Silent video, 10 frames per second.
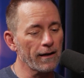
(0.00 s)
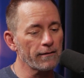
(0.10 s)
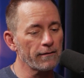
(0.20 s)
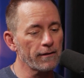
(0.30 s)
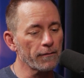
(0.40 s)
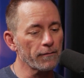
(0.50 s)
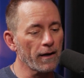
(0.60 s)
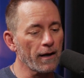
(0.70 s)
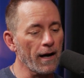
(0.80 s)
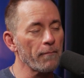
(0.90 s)
I, you know,
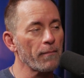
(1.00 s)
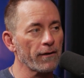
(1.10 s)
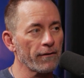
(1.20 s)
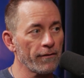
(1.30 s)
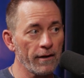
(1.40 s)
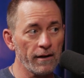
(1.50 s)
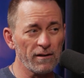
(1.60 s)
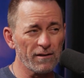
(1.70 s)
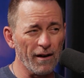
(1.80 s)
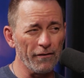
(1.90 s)
I, am better than this,
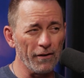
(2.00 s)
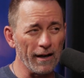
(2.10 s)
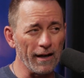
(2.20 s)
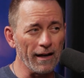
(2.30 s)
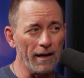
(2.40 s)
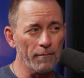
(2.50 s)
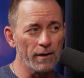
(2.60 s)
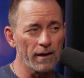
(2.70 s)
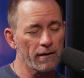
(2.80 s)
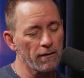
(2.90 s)
or I feel like I can
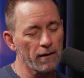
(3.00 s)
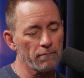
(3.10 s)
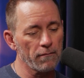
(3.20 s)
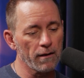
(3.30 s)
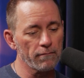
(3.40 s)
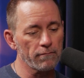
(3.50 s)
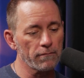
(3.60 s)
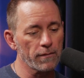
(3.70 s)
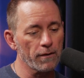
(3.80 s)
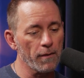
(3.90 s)
be, and yeah. and
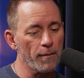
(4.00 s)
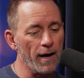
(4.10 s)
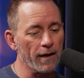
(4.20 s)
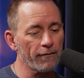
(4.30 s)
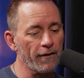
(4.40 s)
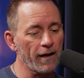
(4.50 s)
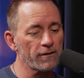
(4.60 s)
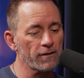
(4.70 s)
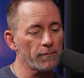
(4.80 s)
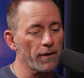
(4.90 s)
you know, maybe I can find yeah.
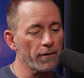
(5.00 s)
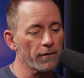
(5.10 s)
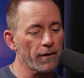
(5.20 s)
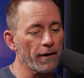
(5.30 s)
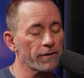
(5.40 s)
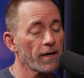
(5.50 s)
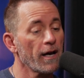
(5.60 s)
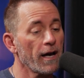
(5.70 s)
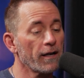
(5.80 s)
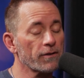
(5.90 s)
some other areas.
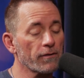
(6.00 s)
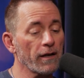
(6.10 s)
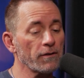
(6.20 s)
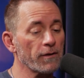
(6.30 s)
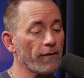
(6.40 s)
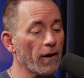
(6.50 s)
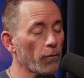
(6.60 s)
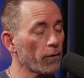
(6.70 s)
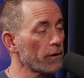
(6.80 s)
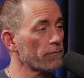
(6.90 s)
And so that's whenever I
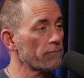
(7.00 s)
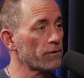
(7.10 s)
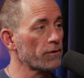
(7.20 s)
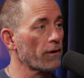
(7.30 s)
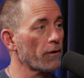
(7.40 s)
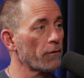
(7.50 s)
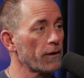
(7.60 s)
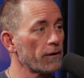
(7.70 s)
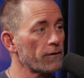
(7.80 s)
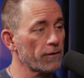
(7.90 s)
really started going
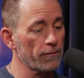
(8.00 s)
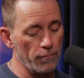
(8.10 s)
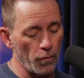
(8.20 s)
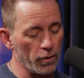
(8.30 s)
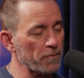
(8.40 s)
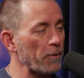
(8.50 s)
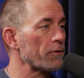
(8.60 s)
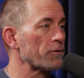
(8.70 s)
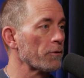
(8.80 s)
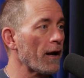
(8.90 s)
into more
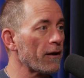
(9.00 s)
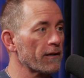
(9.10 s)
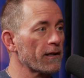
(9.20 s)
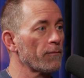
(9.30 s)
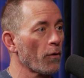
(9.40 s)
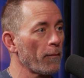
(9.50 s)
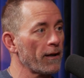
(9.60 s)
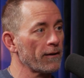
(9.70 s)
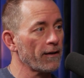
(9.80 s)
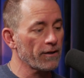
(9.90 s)
spirituality and more mm-hmm.
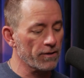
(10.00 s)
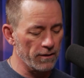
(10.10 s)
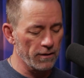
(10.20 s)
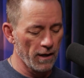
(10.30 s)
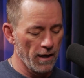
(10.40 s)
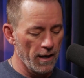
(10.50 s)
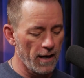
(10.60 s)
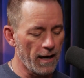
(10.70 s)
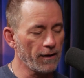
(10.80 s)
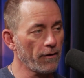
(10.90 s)
meditation.
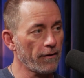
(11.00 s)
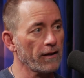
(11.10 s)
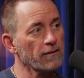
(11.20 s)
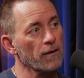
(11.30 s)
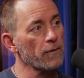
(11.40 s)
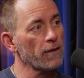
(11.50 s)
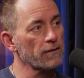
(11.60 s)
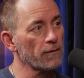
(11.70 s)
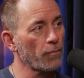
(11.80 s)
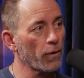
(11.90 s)
And I know that that's something that's
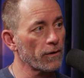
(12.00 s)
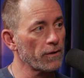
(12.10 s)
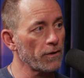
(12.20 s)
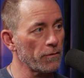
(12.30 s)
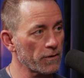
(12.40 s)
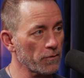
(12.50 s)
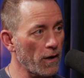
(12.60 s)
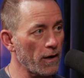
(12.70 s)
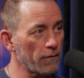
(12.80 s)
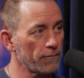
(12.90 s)
important to you as
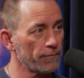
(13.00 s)
well.